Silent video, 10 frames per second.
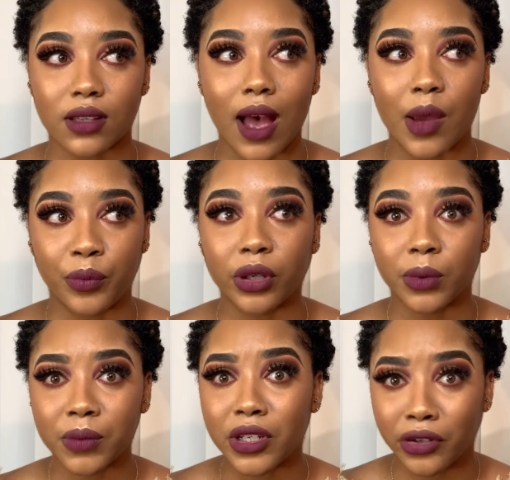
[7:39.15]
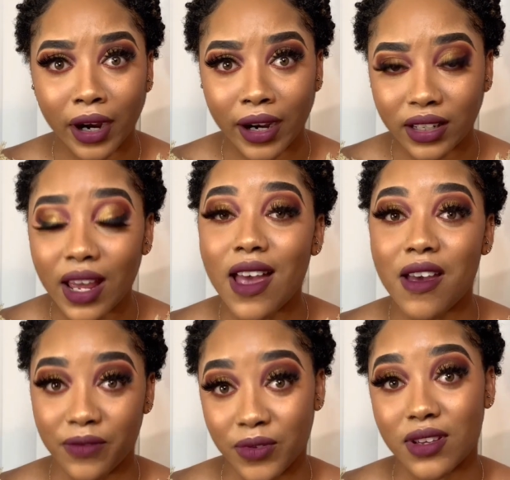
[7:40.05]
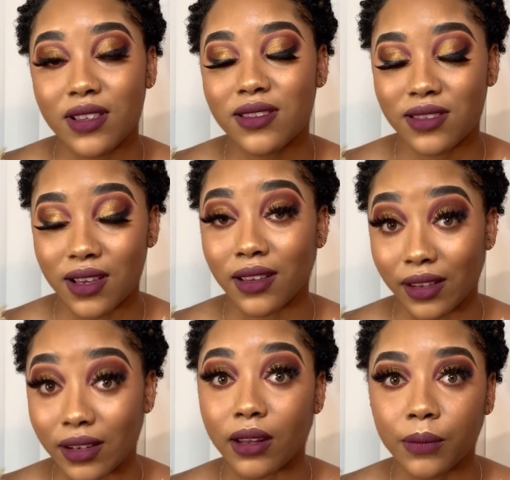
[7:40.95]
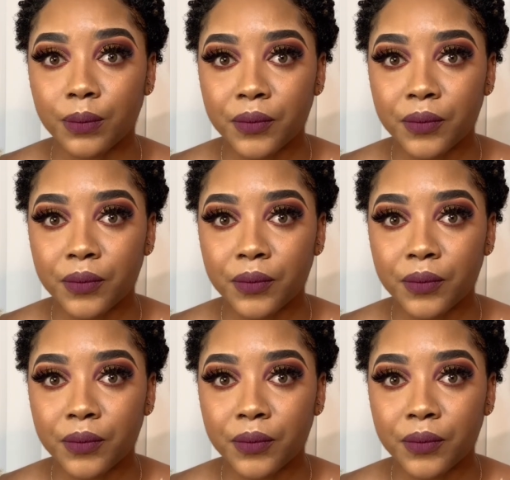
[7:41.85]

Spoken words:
I probably cried every single day,